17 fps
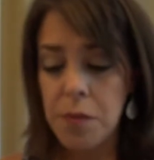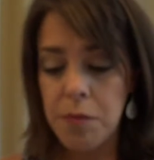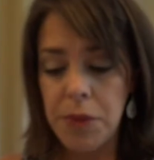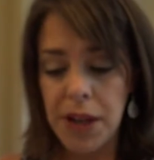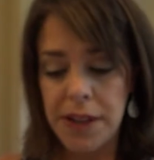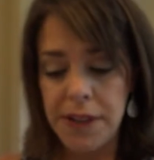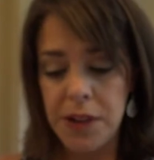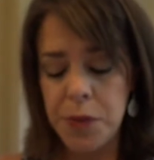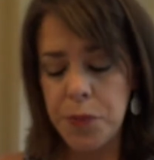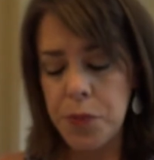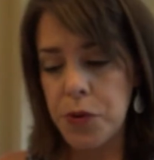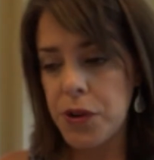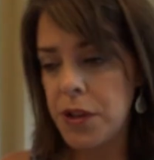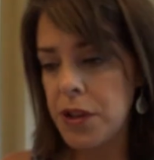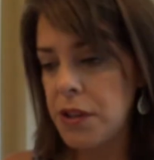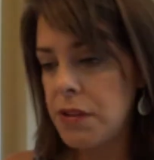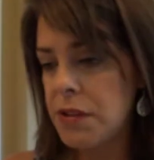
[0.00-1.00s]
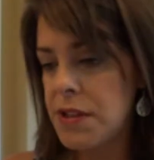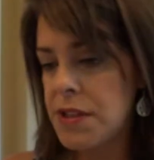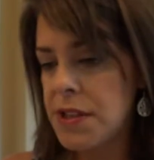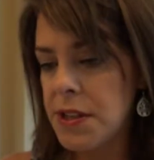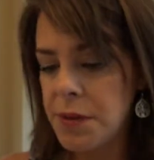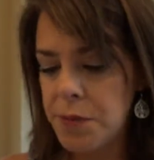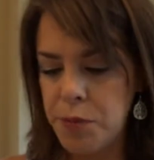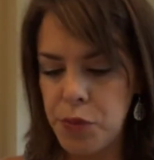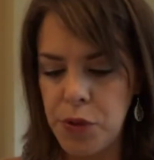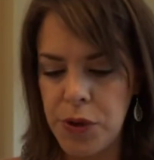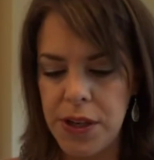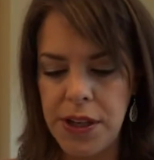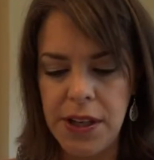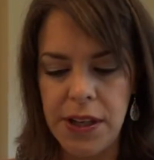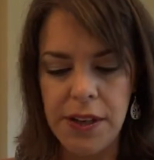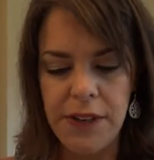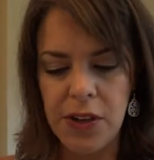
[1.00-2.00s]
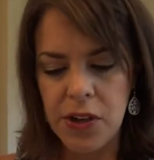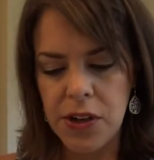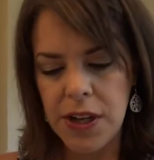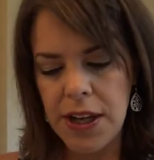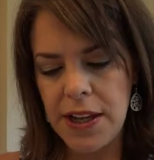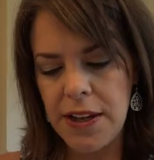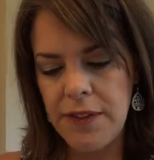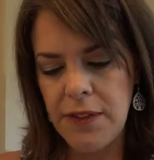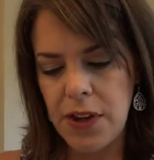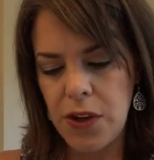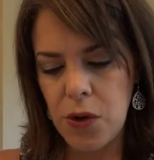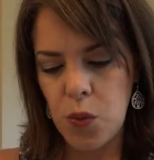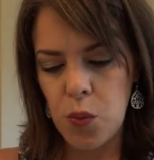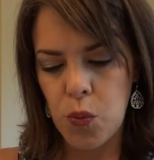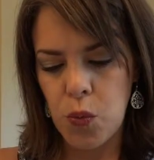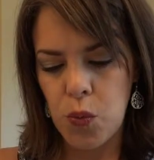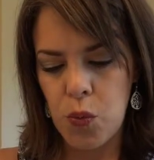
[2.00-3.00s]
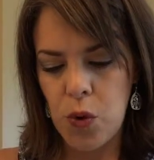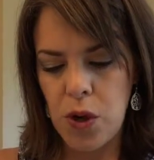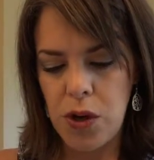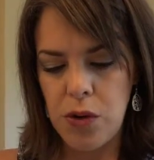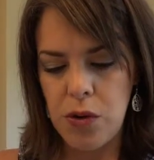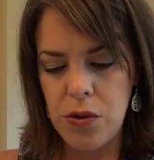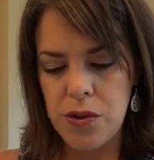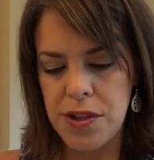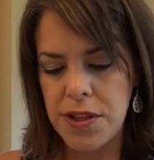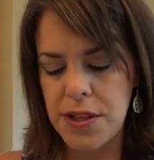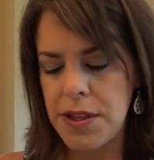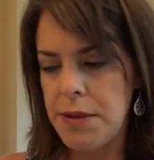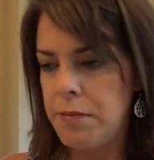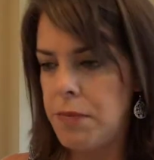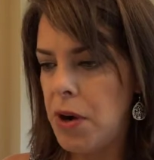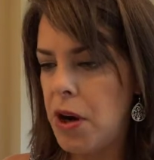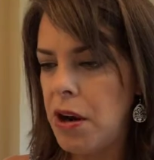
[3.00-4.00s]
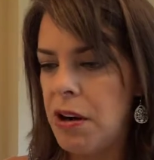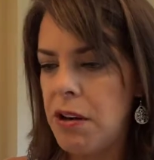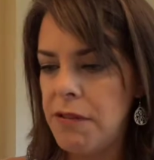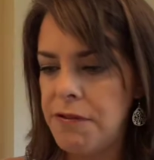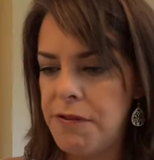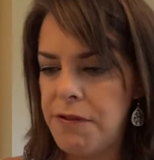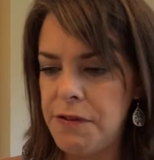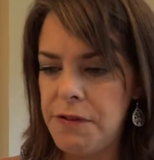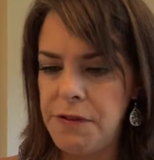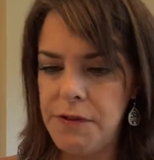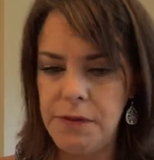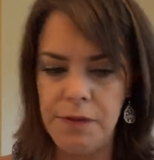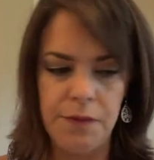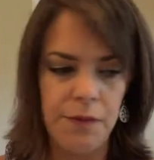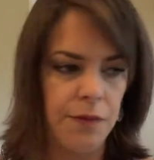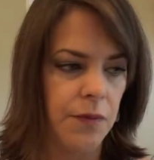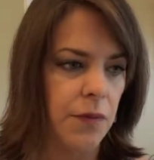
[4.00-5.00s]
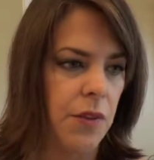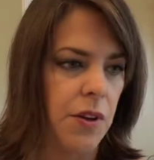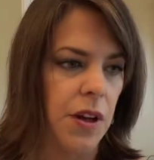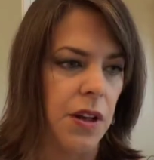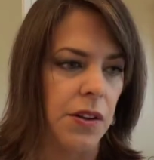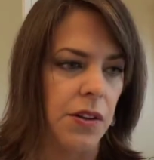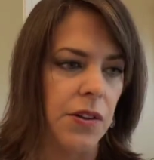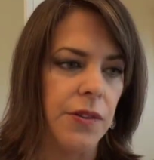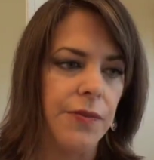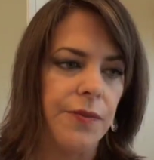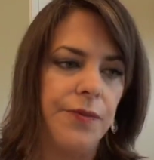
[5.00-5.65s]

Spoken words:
But they're pretty. It's a pretty, they're kind of a rosy mauve color.